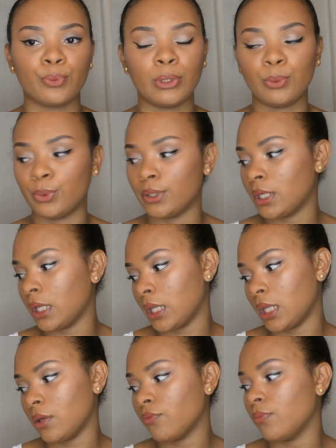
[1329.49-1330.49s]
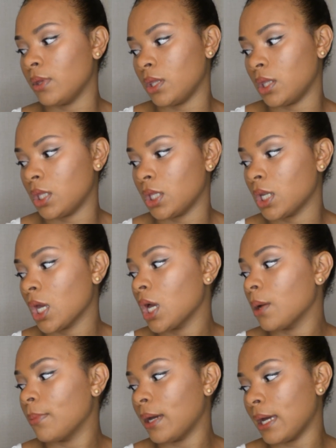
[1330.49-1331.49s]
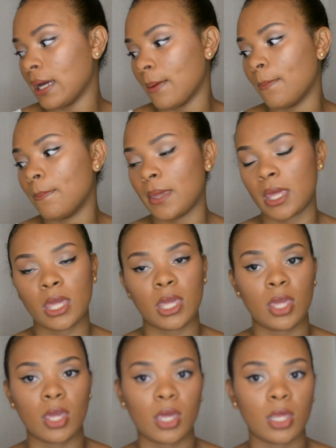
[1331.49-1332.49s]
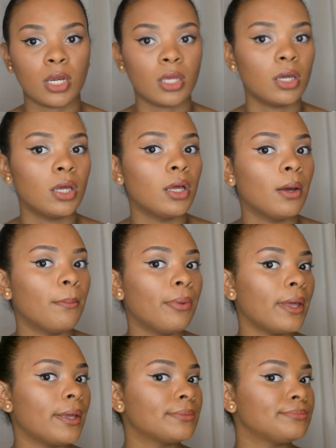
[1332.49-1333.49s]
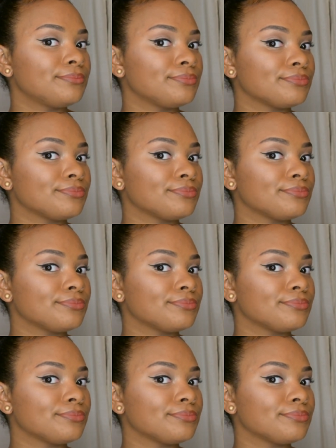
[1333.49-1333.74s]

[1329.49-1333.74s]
we would have been popping. But